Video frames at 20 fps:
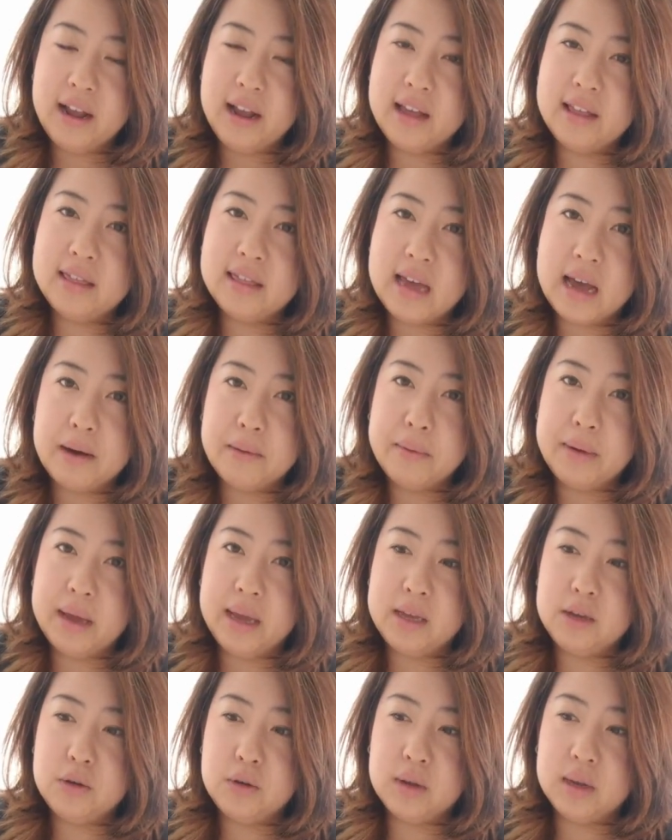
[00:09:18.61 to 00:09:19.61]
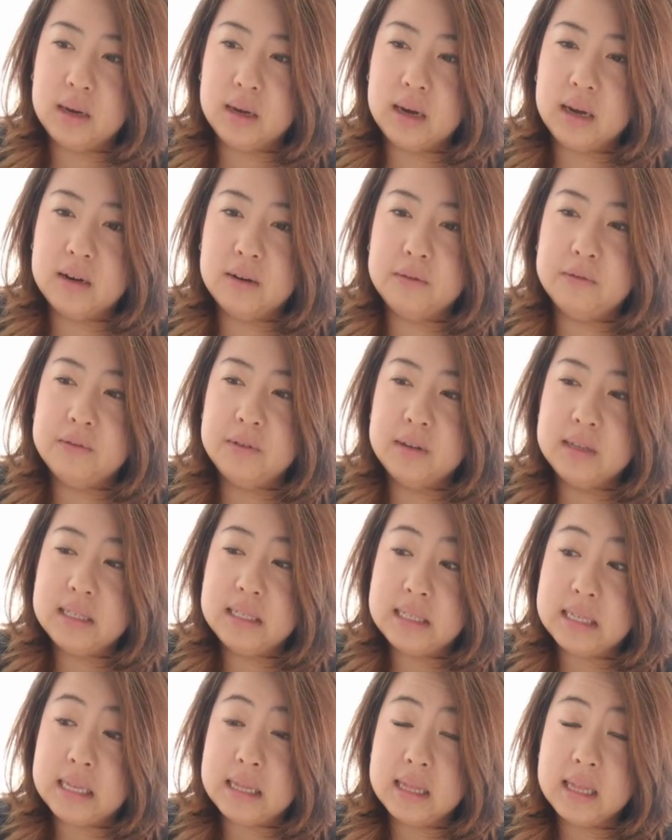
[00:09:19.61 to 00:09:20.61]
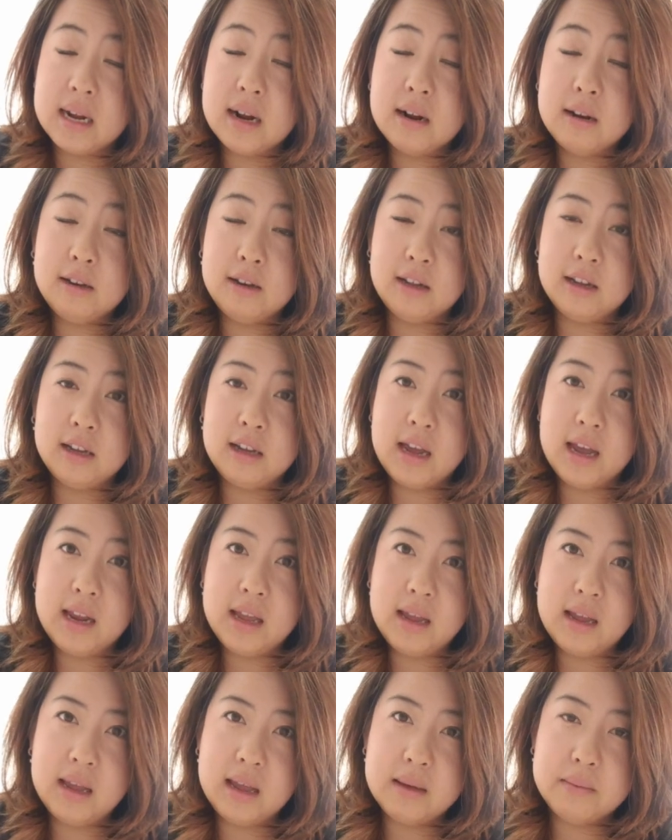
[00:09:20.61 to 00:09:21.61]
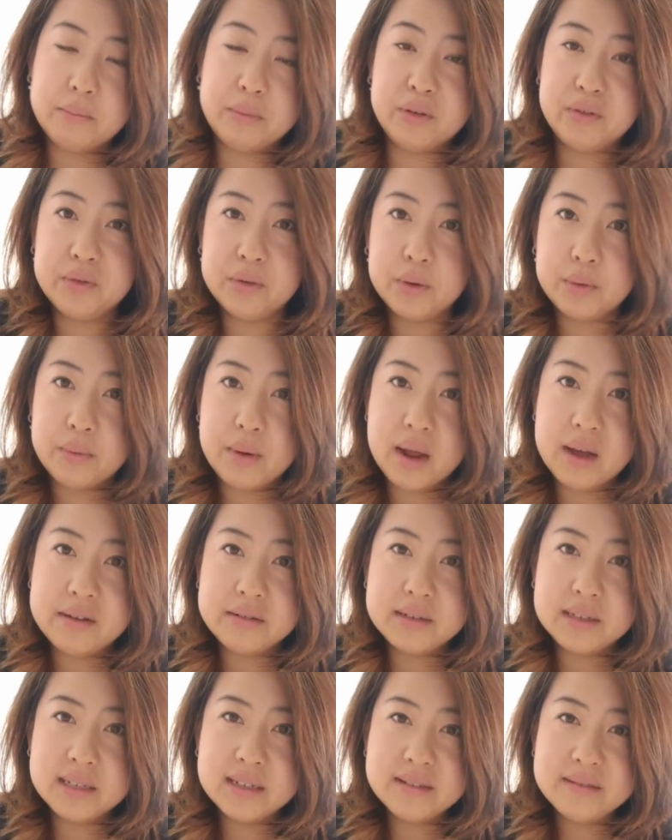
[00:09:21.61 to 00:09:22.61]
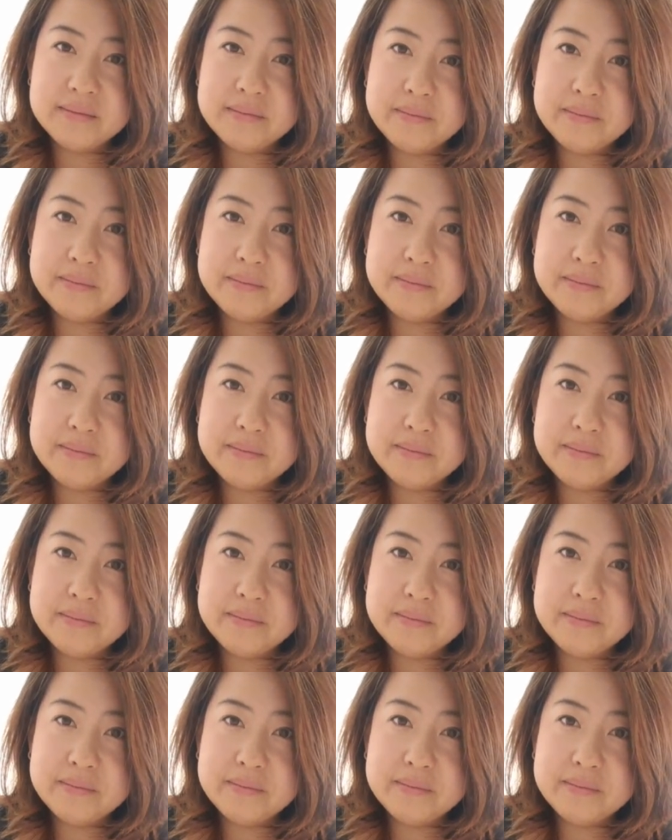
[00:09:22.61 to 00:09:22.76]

and that way you can kind of sit there, look at it, and move it around.